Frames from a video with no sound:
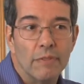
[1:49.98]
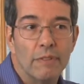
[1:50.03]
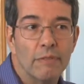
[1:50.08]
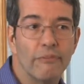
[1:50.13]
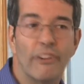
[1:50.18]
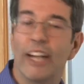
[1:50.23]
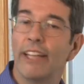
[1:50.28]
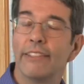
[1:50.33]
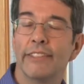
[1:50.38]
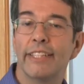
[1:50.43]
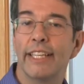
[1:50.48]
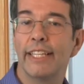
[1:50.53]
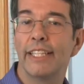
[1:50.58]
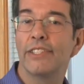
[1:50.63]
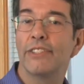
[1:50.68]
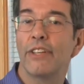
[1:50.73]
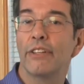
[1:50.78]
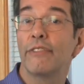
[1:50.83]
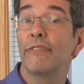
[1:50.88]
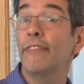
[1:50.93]
violence that
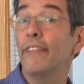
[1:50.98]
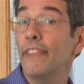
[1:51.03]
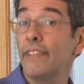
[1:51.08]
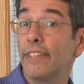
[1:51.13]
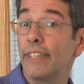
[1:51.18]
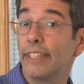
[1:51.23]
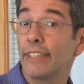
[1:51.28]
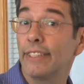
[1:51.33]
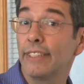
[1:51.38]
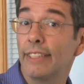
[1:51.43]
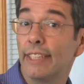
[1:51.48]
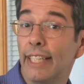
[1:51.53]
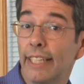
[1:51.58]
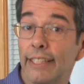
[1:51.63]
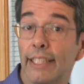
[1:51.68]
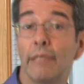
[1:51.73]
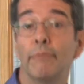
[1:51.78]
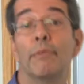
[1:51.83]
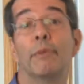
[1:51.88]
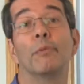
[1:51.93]
is not physical?
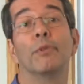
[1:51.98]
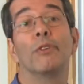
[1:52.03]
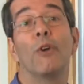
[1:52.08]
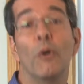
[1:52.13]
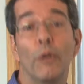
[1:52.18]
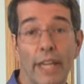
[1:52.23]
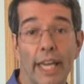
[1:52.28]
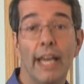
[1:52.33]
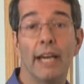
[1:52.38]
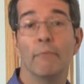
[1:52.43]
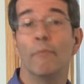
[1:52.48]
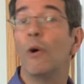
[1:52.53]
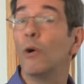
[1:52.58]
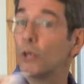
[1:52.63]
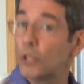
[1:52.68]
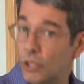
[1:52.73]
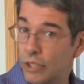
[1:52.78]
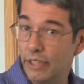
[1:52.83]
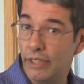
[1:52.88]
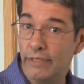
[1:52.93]
And then people, oh yeah,
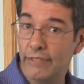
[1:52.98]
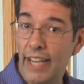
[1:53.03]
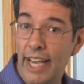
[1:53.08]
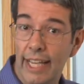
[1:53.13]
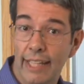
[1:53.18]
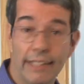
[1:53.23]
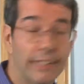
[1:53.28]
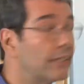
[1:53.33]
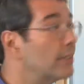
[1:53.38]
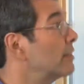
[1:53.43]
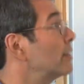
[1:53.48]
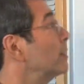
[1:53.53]
emotional violence,